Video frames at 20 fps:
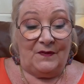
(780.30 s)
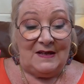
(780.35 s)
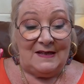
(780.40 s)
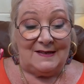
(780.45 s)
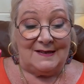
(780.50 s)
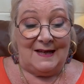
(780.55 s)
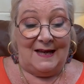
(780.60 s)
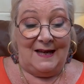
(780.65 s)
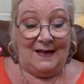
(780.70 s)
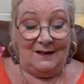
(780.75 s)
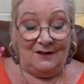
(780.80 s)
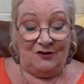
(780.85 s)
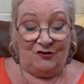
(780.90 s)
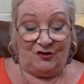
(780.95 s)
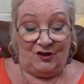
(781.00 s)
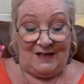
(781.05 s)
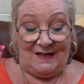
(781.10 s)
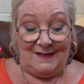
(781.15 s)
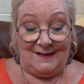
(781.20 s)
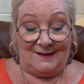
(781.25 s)
this
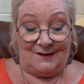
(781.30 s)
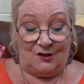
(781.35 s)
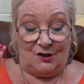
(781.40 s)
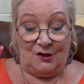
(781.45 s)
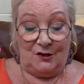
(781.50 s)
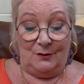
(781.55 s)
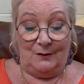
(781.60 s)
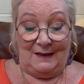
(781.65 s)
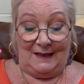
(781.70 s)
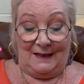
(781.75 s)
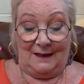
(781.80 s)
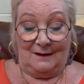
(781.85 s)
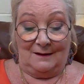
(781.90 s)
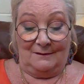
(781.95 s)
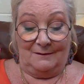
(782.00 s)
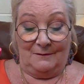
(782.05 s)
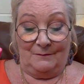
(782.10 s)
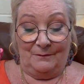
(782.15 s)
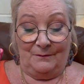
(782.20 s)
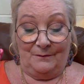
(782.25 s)
energy is doing
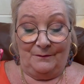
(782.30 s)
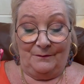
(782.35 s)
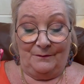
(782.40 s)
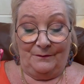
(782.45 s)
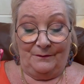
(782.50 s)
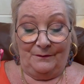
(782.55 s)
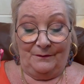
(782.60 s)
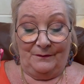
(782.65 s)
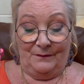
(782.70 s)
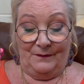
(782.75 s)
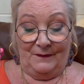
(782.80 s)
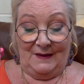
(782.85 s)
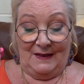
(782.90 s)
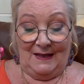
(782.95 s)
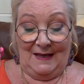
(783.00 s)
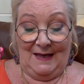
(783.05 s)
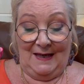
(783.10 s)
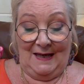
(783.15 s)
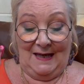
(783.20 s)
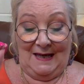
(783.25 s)

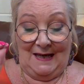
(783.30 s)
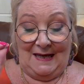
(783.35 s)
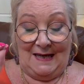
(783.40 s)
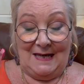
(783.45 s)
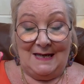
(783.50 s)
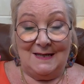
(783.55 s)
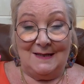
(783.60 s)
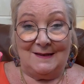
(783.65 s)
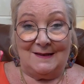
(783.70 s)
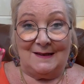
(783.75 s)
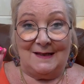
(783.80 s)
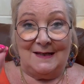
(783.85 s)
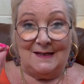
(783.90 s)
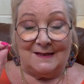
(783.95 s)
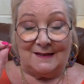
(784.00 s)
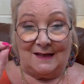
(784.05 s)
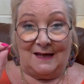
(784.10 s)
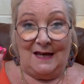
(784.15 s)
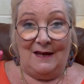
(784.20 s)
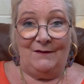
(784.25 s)
is
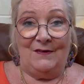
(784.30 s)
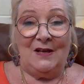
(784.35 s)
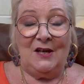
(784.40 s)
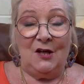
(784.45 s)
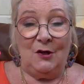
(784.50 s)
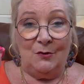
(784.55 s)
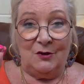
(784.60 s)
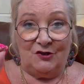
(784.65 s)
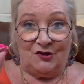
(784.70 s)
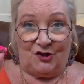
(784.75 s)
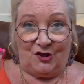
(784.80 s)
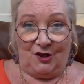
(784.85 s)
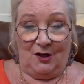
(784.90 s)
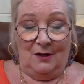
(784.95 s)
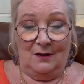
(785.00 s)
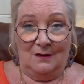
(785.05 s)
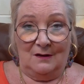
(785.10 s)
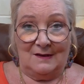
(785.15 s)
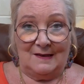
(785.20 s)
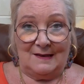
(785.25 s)
it's giving you a
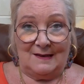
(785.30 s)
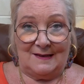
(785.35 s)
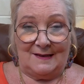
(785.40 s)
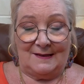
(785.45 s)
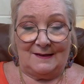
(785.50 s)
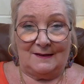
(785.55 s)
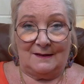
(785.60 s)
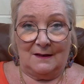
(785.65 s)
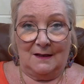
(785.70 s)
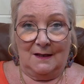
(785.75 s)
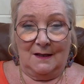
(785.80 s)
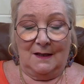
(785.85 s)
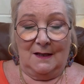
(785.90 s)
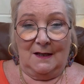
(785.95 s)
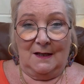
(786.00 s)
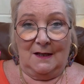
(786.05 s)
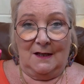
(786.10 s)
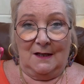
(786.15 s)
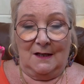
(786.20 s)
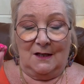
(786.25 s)
chance
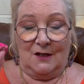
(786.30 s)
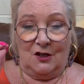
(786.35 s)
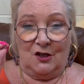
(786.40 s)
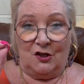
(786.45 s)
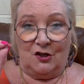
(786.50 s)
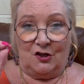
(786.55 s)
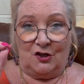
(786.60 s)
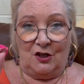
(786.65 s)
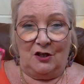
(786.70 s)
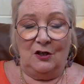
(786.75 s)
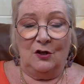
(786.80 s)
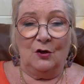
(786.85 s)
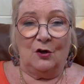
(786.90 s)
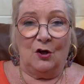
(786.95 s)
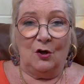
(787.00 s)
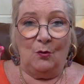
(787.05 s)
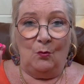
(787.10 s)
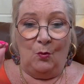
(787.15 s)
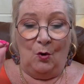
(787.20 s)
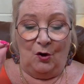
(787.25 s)
to
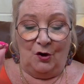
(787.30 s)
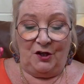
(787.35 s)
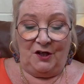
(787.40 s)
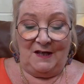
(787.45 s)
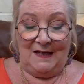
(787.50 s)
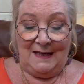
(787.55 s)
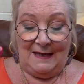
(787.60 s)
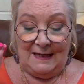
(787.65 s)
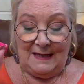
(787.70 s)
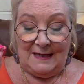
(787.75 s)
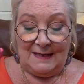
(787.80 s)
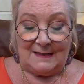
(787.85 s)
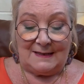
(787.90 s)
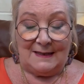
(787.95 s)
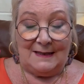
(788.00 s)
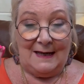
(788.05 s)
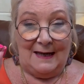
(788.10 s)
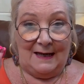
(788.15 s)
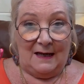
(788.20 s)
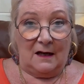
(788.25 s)
look at what you need
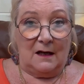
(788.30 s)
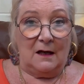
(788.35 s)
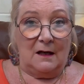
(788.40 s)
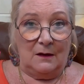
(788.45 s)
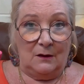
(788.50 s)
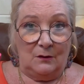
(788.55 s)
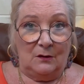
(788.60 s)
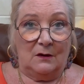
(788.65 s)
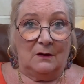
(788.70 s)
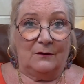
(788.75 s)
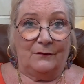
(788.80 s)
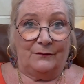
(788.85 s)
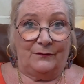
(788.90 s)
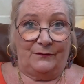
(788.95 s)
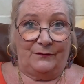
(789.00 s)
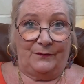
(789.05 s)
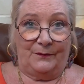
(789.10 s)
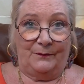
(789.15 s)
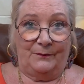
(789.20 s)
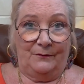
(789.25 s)
to let go
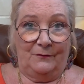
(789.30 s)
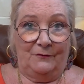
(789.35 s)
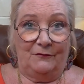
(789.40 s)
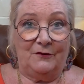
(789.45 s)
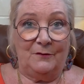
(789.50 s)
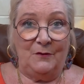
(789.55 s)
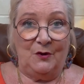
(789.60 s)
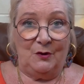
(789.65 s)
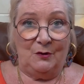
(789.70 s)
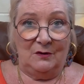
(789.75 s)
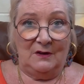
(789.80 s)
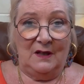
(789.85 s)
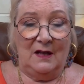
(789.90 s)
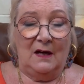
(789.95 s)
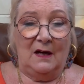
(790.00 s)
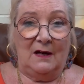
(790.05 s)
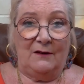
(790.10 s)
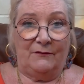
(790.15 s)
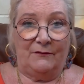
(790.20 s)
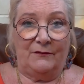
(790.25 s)
of from your
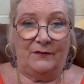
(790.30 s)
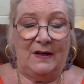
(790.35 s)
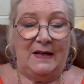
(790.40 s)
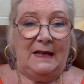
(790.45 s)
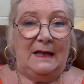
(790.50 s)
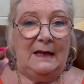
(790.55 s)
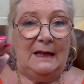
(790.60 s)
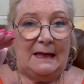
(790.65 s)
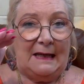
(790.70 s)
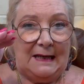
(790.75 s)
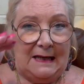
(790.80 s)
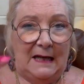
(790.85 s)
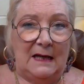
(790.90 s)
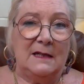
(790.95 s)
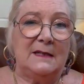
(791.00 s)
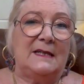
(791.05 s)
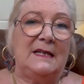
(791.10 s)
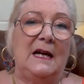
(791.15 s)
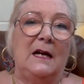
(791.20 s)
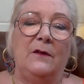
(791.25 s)
life.
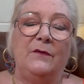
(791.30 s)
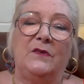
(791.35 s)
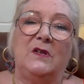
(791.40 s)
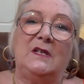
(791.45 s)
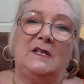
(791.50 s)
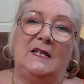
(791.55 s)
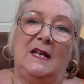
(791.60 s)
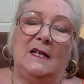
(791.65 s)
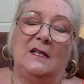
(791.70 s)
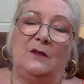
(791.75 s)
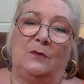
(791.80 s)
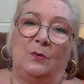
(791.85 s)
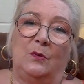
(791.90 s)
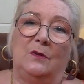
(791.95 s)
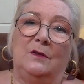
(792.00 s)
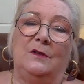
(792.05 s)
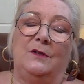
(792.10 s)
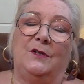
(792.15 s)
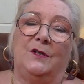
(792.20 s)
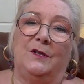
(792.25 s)
Cut out the
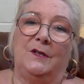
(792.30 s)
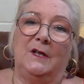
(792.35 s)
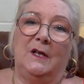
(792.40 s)
deadwood.